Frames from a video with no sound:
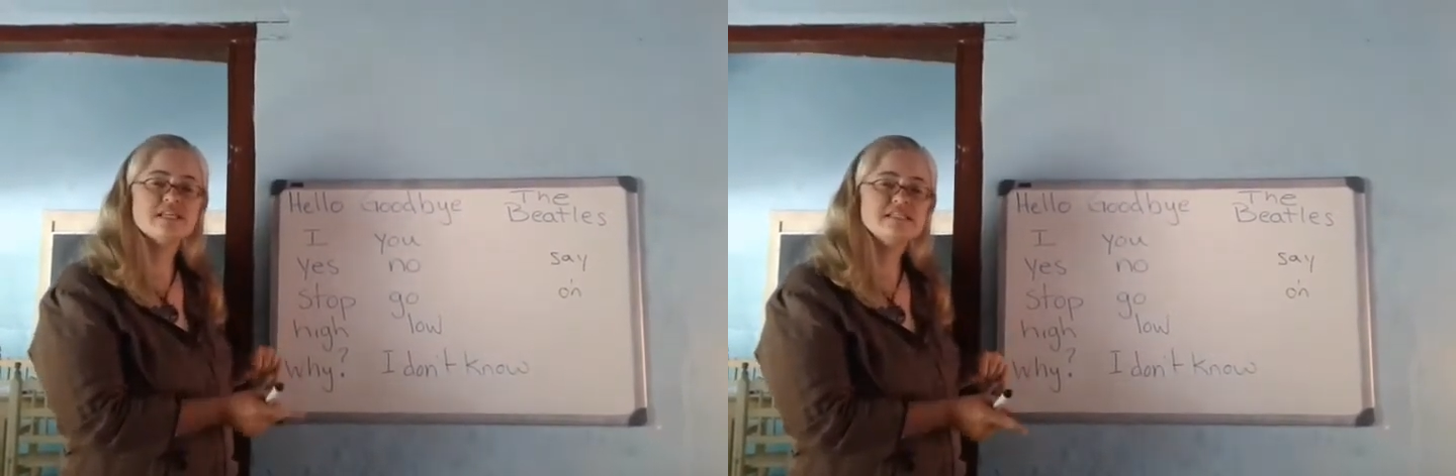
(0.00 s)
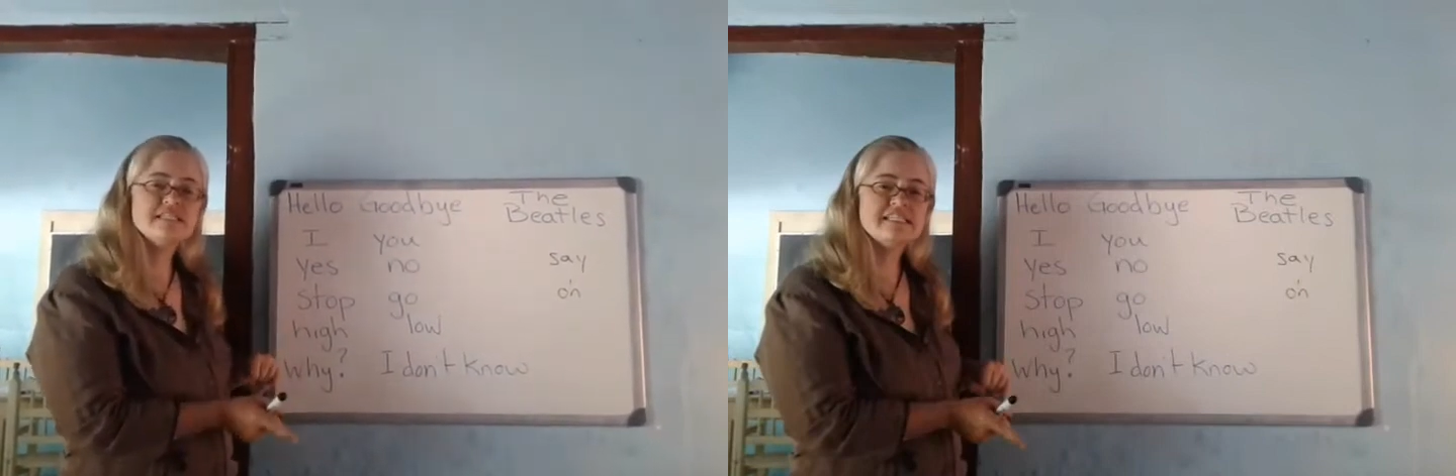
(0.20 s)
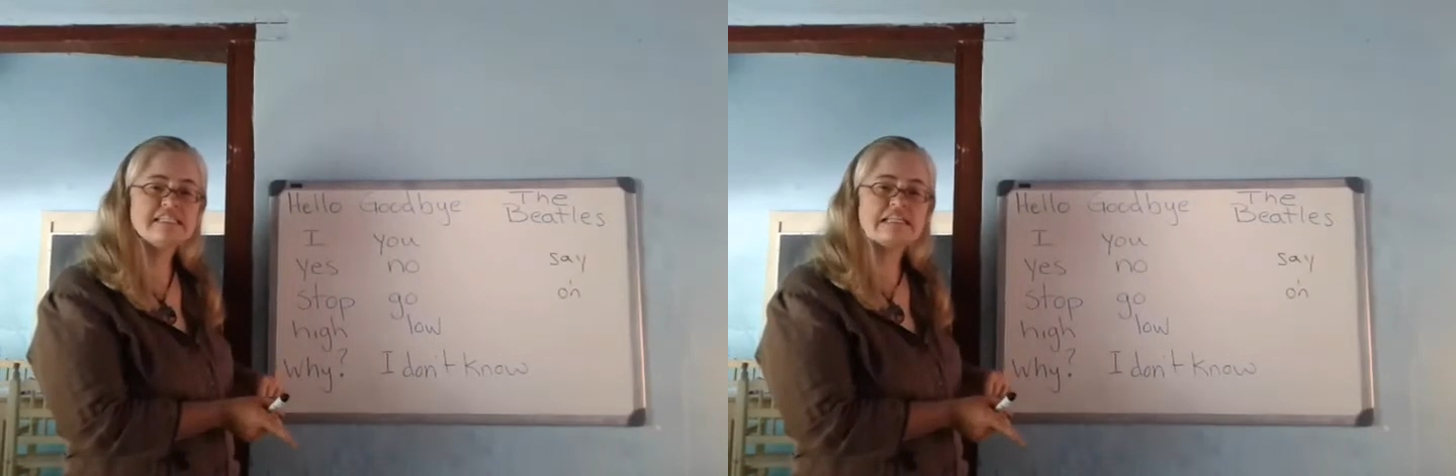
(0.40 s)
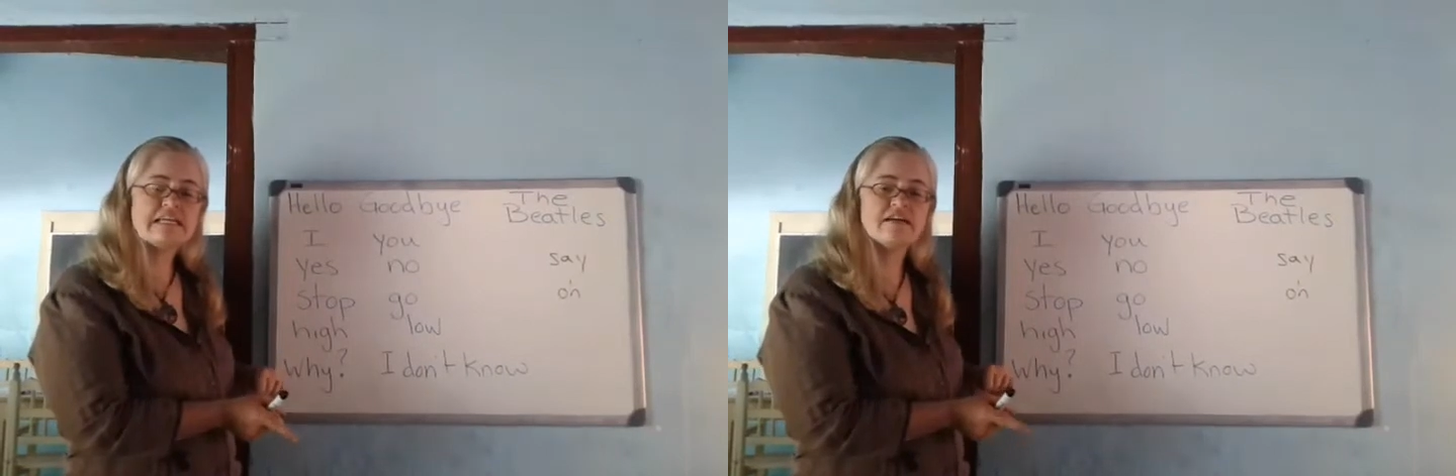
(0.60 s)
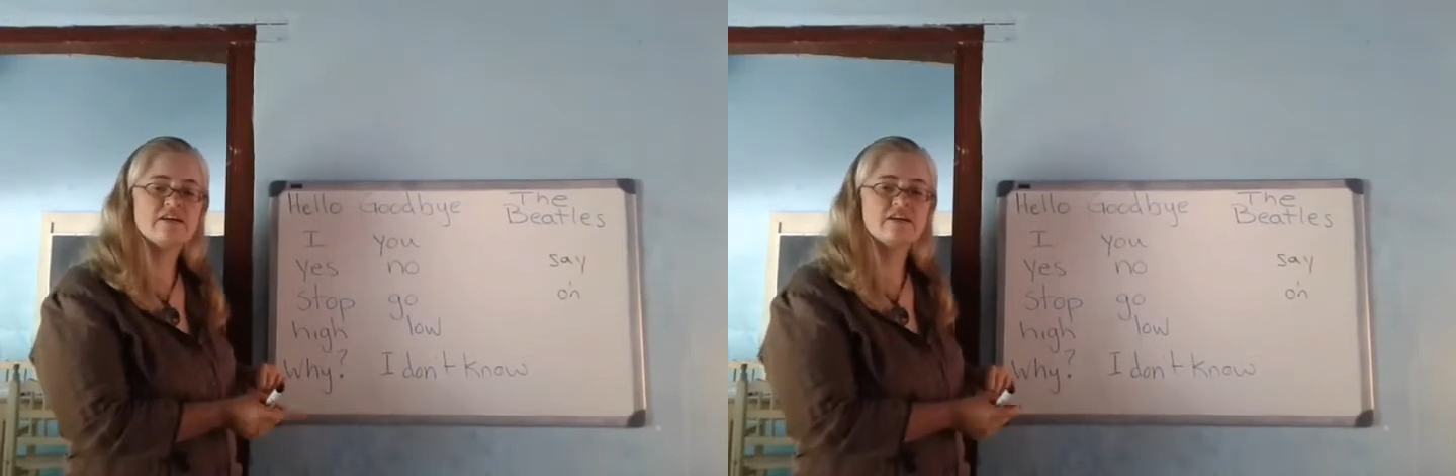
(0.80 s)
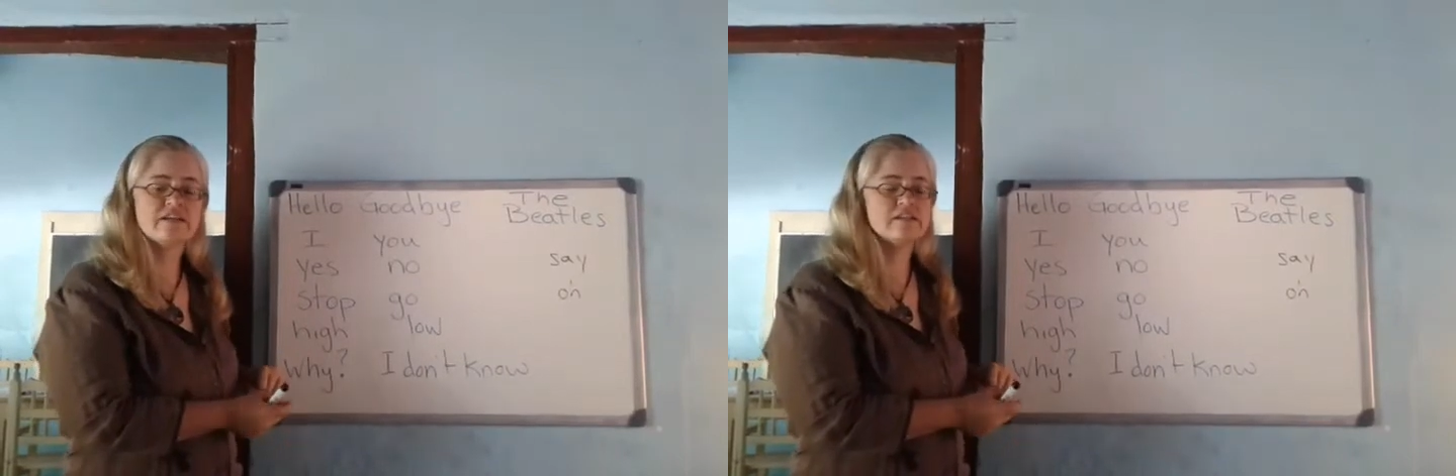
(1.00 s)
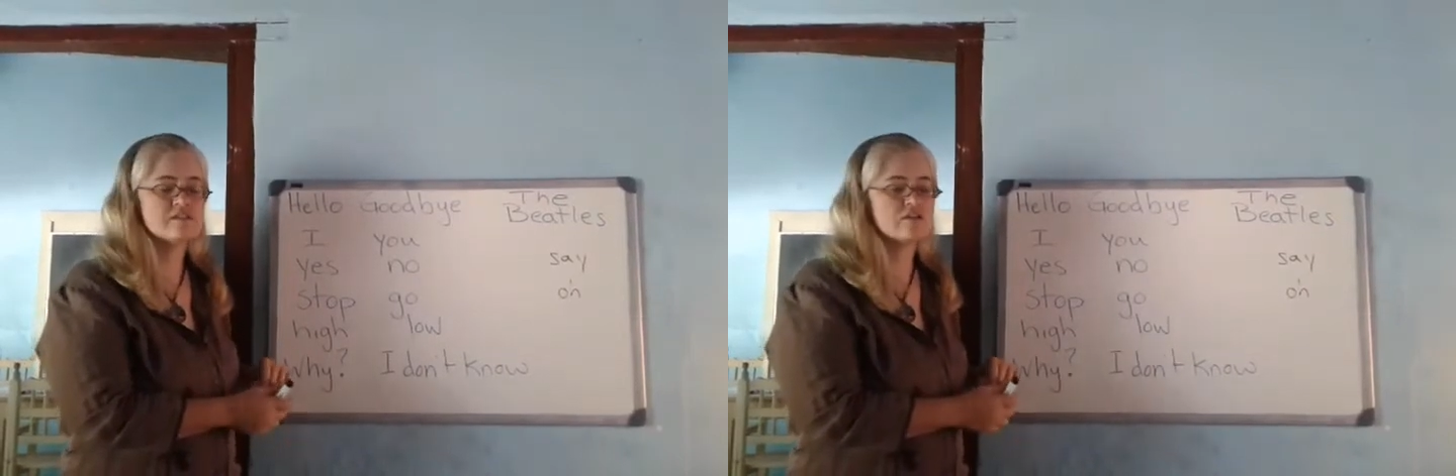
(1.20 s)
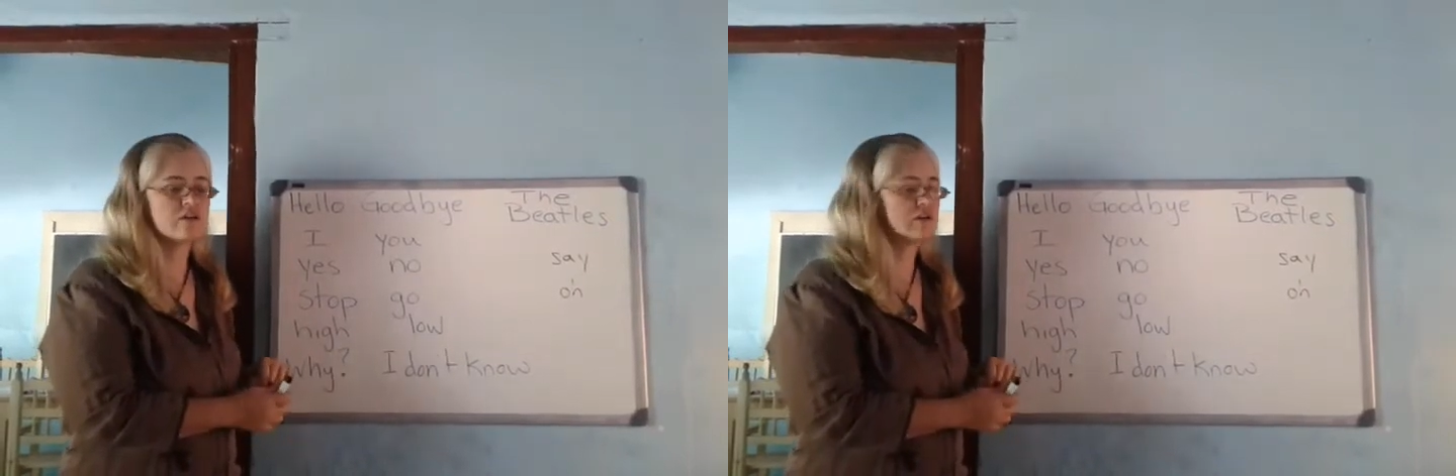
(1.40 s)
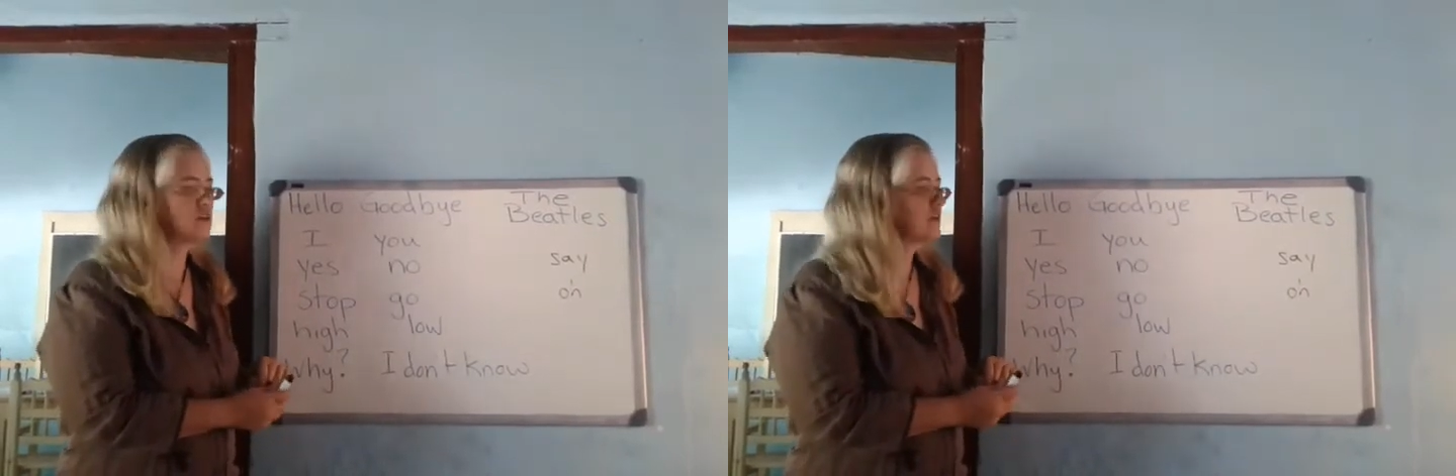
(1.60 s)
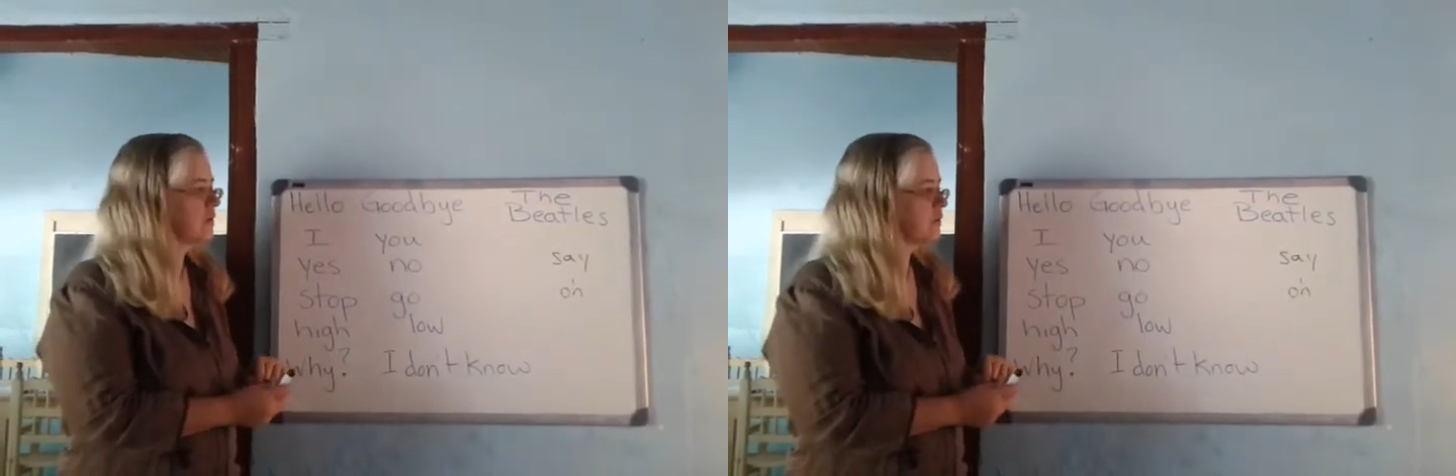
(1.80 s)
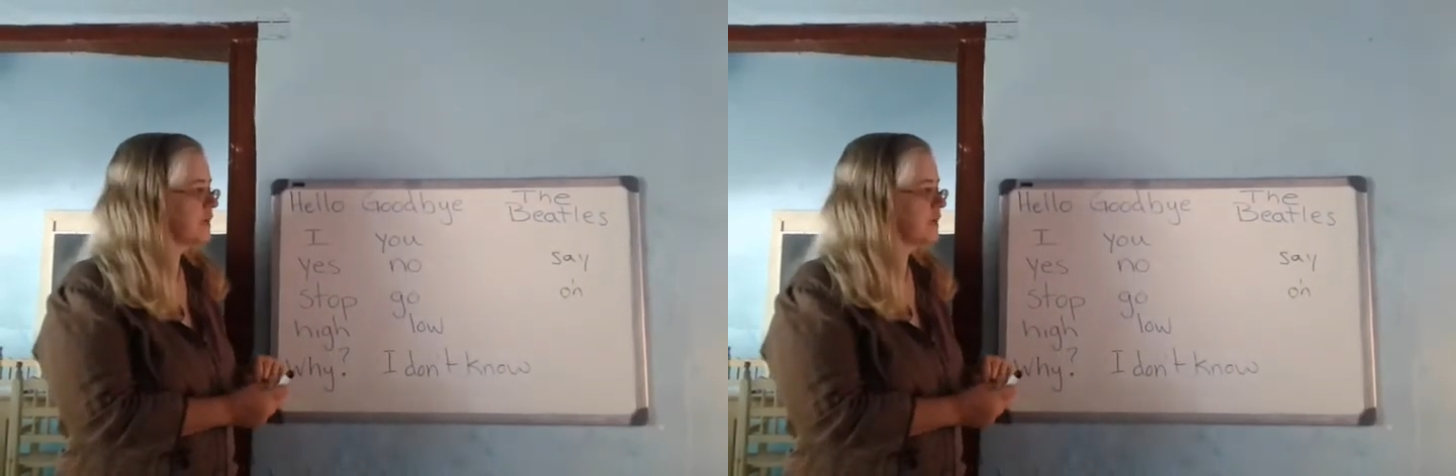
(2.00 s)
they didn't hear in the song.